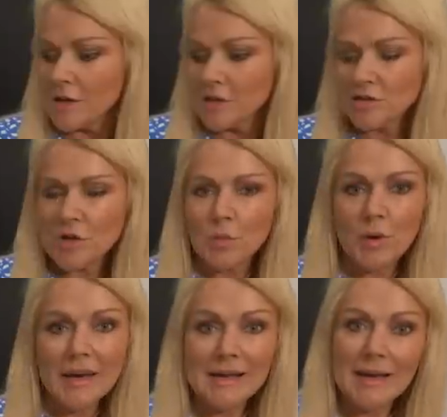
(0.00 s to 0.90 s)
So
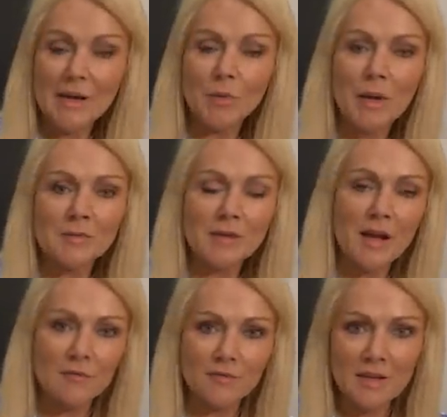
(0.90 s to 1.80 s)
right here, while I'm
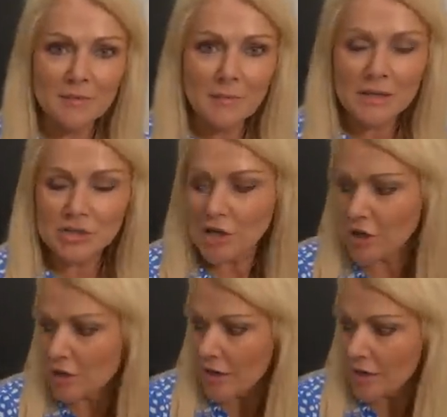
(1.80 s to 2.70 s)
comfy in my
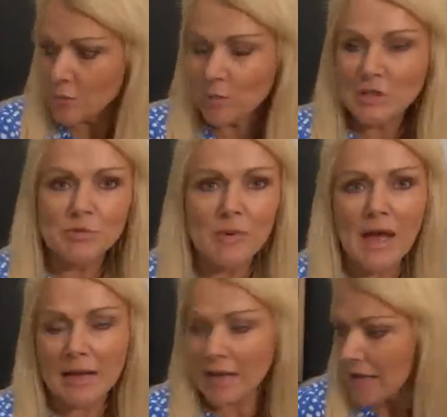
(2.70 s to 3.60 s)
chair, I can reach
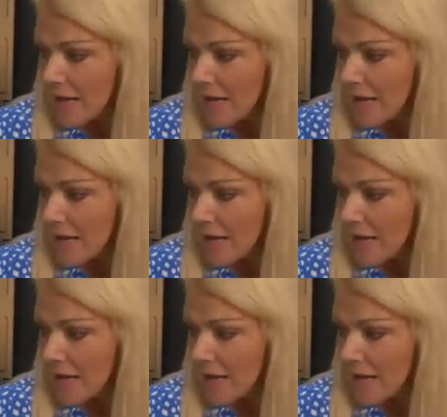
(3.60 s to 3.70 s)
back